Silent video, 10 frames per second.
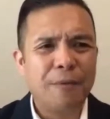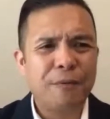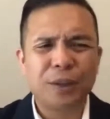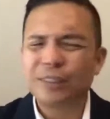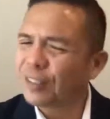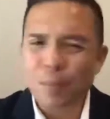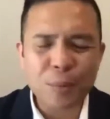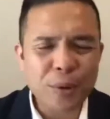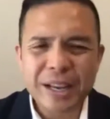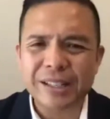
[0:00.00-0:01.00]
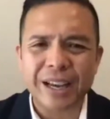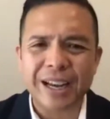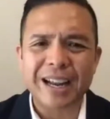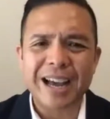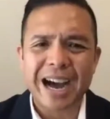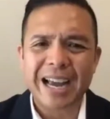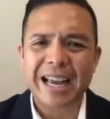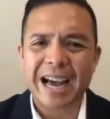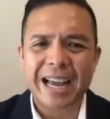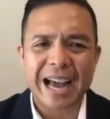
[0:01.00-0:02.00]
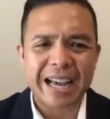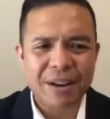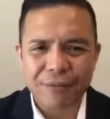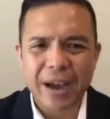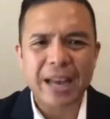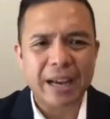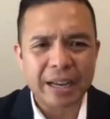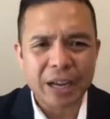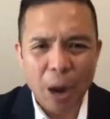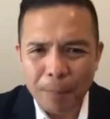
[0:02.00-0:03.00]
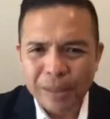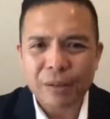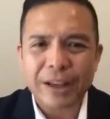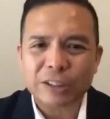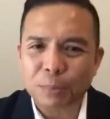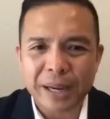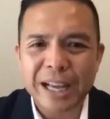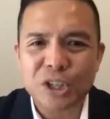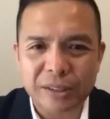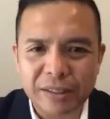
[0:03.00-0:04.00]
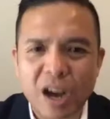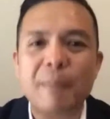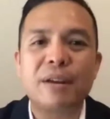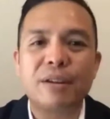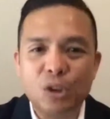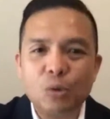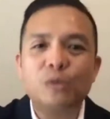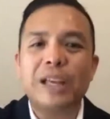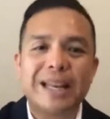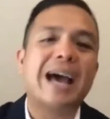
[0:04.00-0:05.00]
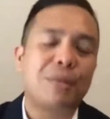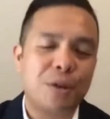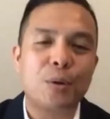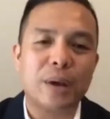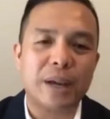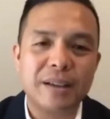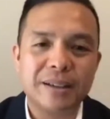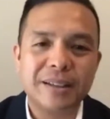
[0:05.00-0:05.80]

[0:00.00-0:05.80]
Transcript: for some reason, I can find a couple of explanations coming using that theory.